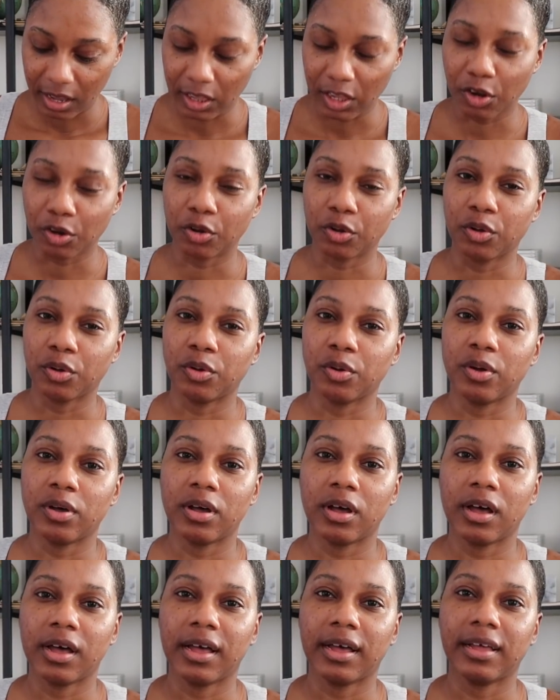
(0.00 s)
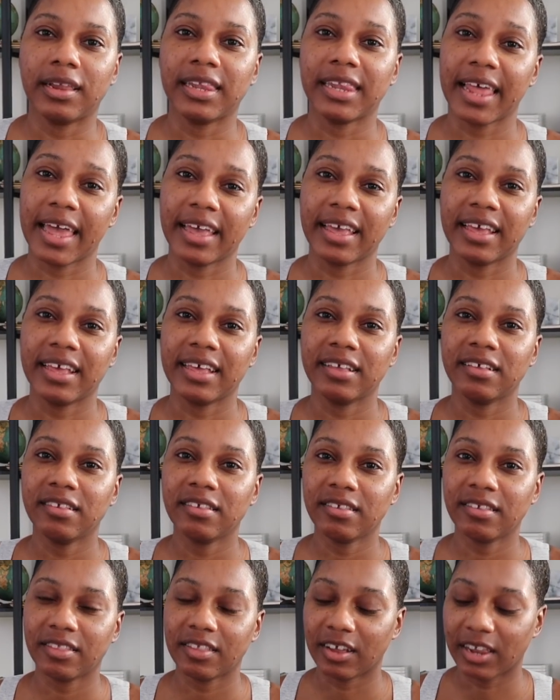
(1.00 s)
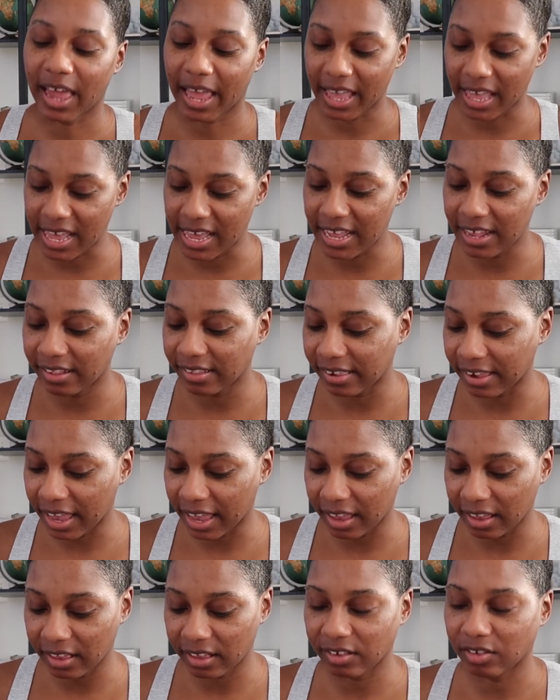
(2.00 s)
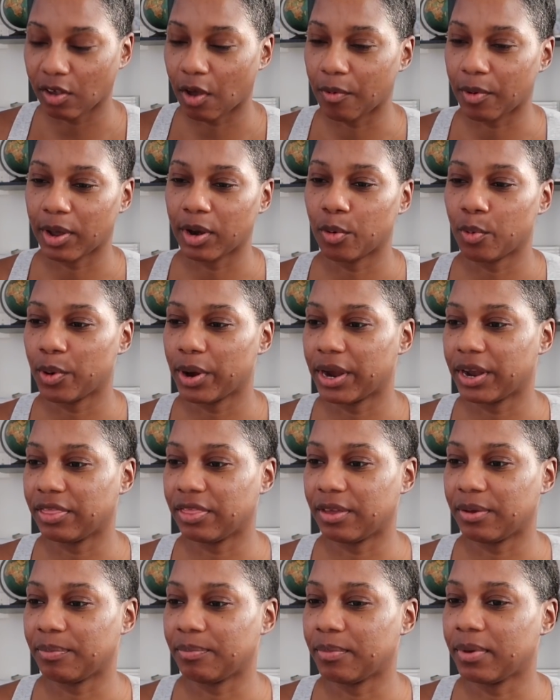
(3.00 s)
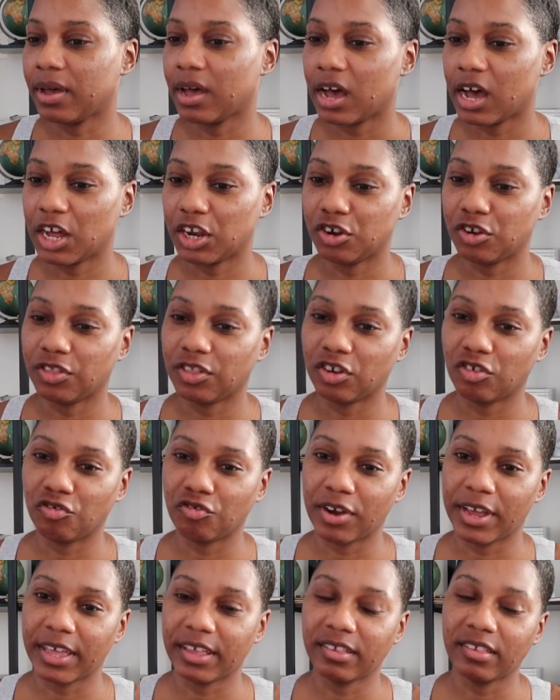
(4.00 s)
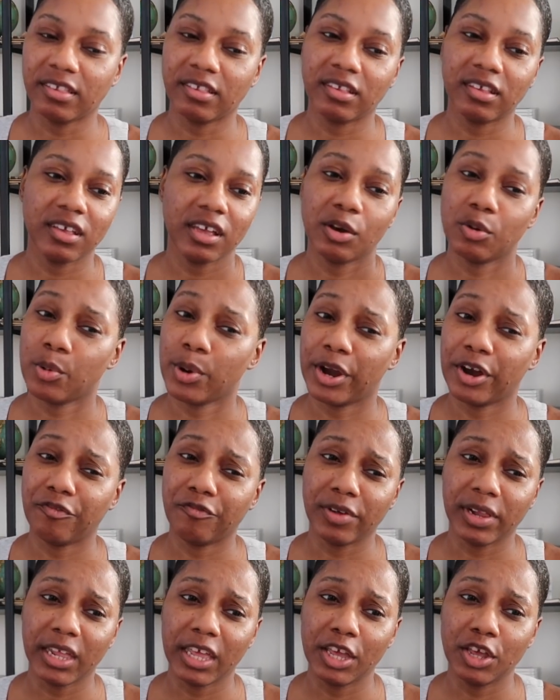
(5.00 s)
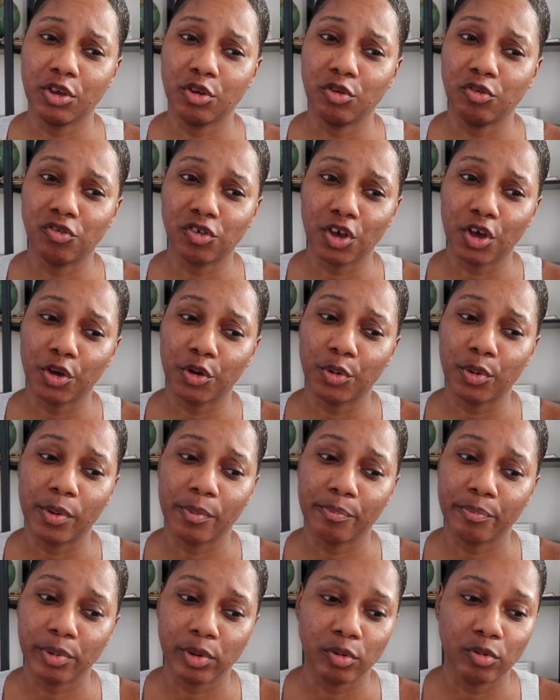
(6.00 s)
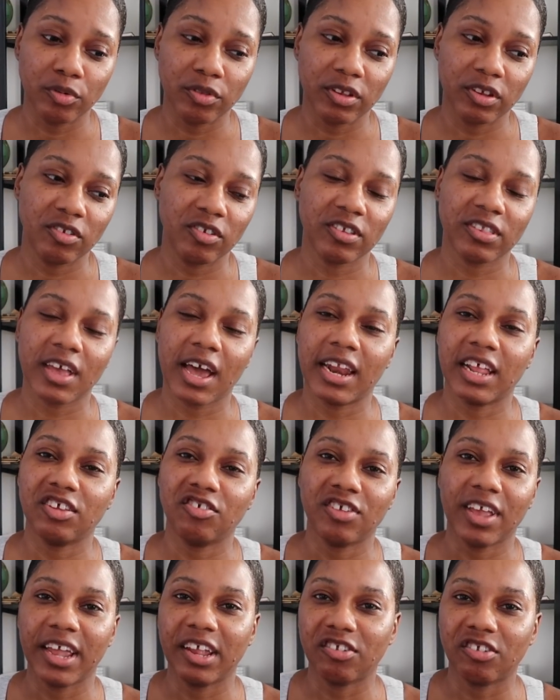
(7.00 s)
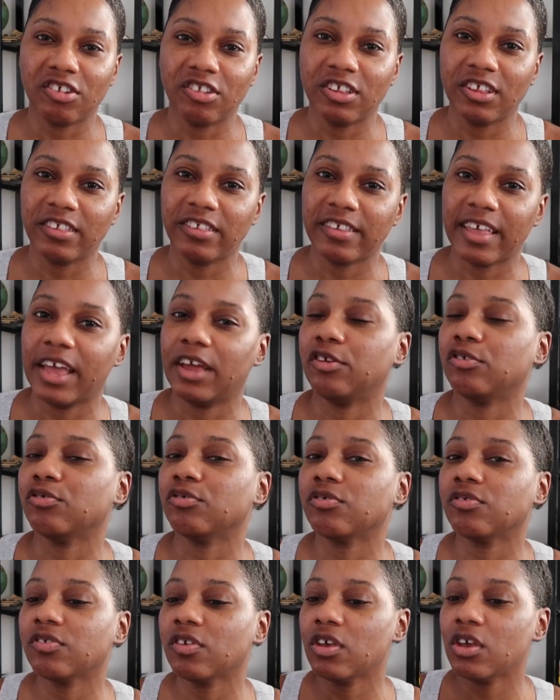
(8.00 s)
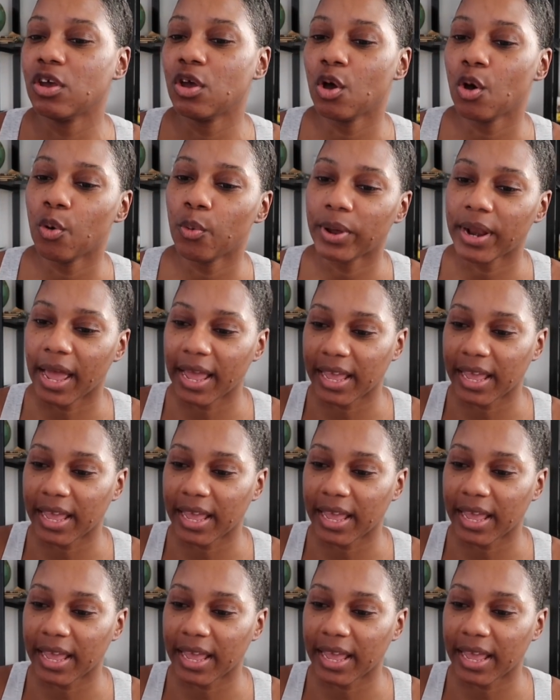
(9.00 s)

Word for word: little uh, leggings. They're like heat tech, so I'm gonna wear them under the dress, wear a really huge coat and boots and just kind of change into sandals. When